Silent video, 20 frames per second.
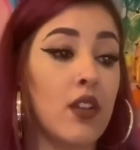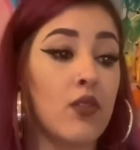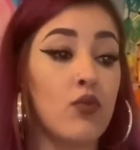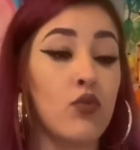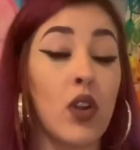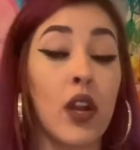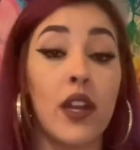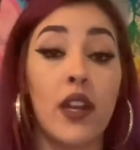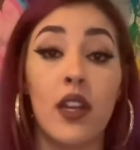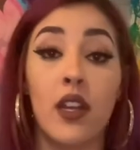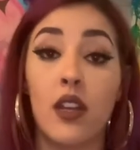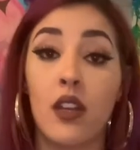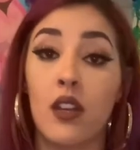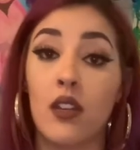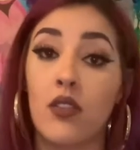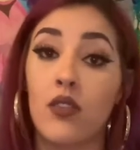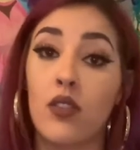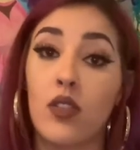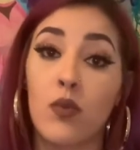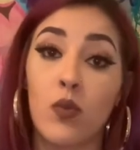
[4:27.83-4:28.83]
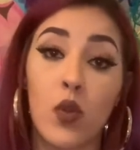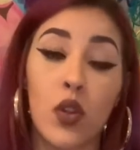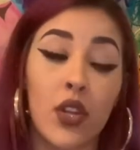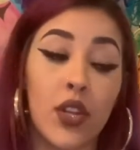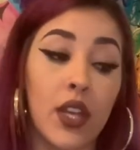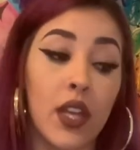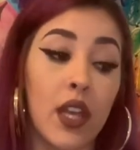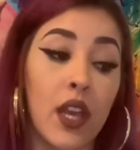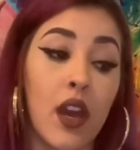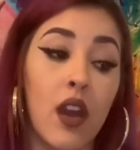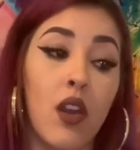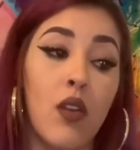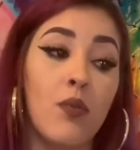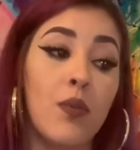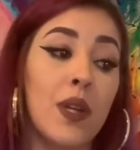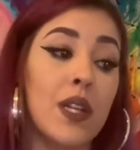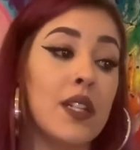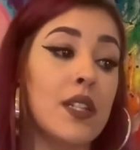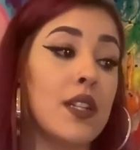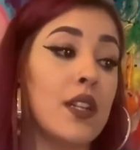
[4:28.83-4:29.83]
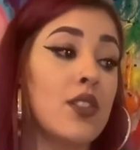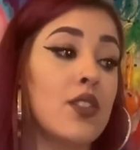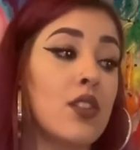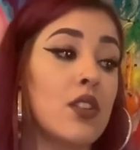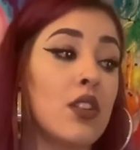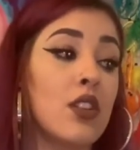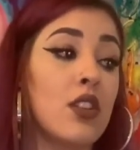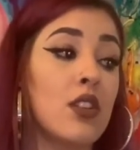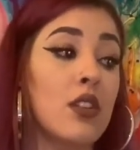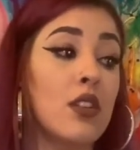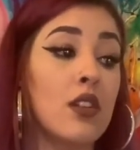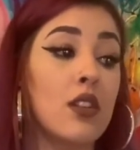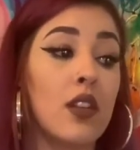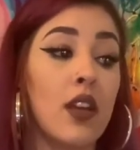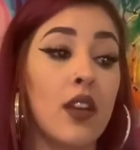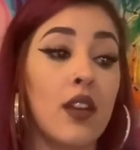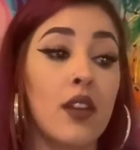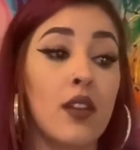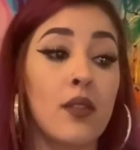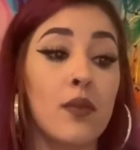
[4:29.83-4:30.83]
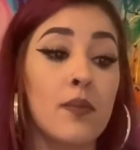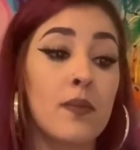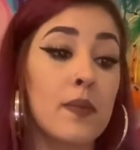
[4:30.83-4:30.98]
running or working out. Meditation can look like,